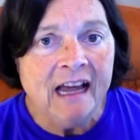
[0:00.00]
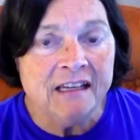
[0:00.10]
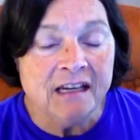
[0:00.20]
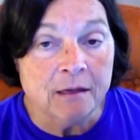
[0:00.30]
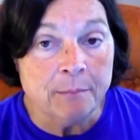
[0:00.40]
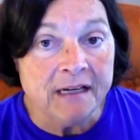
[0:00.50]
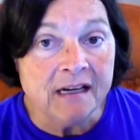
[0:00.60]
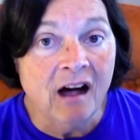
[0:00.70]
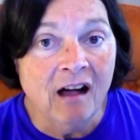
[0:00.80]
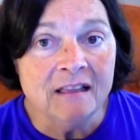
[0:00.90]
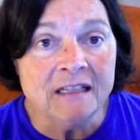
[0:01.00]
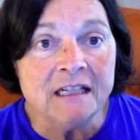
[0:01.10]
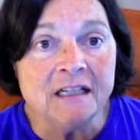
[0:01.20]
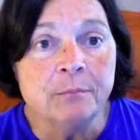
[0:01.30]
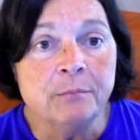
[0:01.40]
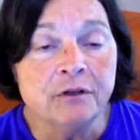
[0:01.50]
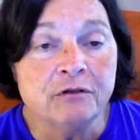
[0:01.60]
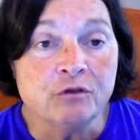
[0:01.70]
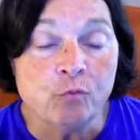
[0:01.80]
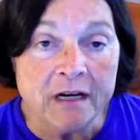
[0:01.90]
and yet a bee colony can
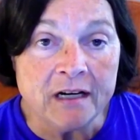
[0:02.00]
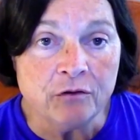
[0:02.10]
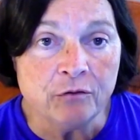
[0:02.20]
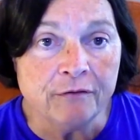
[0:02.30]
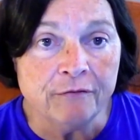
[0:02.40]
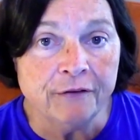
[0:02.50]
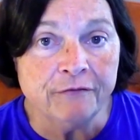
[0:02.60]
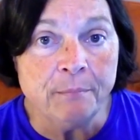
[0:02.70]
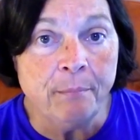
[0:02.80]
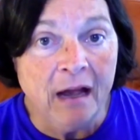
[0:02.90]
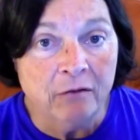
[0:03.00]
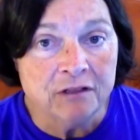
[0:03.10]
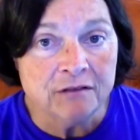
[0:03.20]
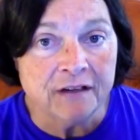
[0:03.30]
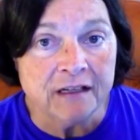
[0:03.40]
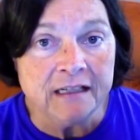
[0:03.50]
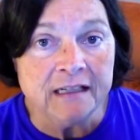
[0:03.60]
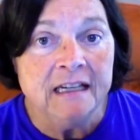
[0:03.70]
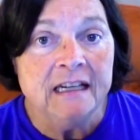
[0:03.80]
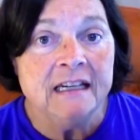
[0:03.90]
produce 150 pounds of
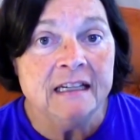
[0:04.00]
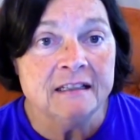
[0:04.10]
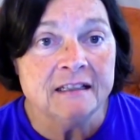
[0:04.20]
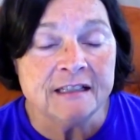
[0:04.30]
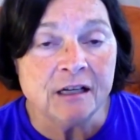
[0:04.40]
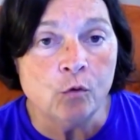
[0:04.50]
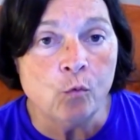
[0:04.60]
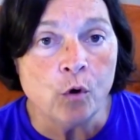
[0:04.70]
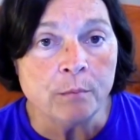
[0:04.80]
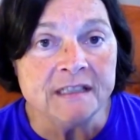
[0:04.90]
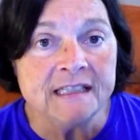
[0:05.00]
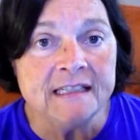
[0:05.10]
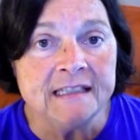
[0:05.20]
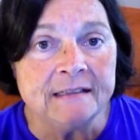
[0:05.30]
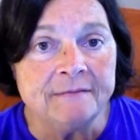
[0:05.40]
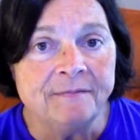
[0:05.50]
honey in a single warm season.